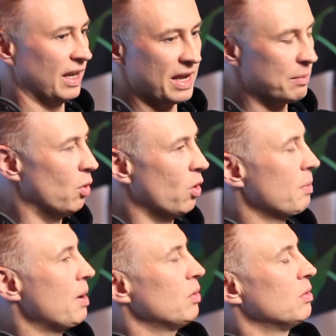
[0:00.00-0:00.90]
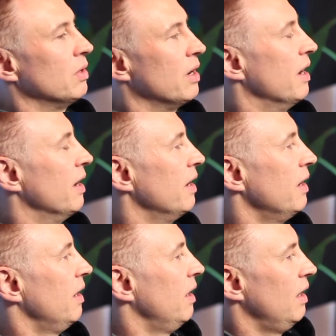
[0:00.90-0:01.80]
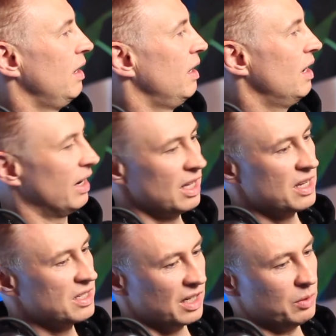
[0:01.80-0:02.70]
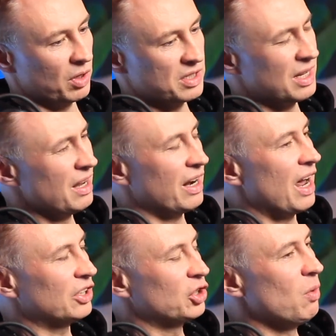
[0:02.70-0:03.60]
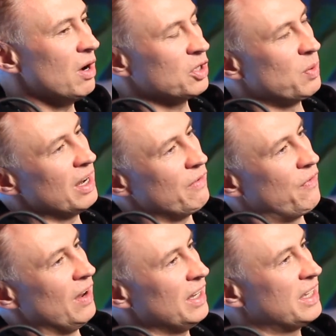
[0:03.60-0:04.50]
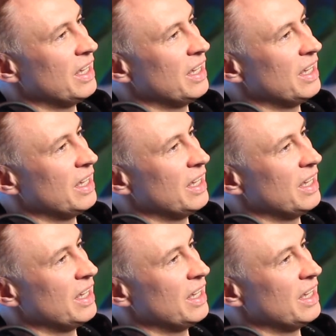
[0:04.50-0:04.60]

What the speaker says: learn more about. And that's exactly what I did. And do you know what as well? It felt like